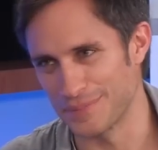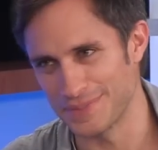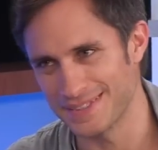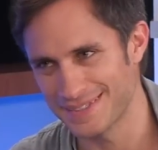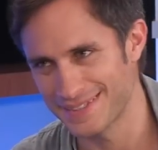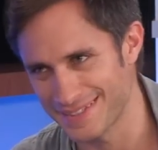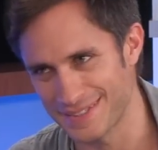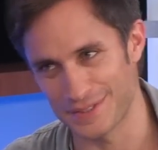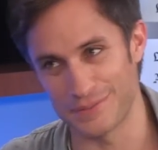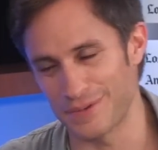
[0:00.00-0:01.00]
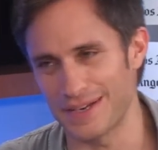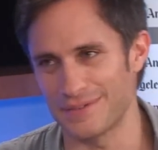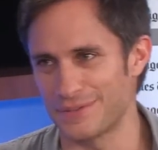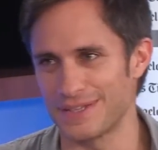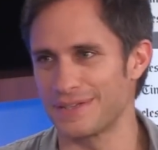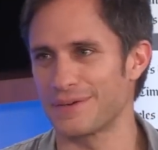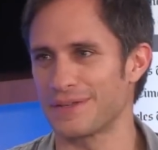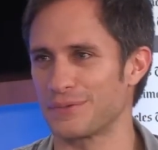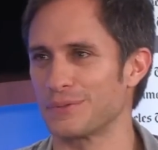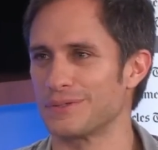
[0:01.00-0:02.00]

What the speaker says: I mean, it's, yeah. It's a great, really great tool.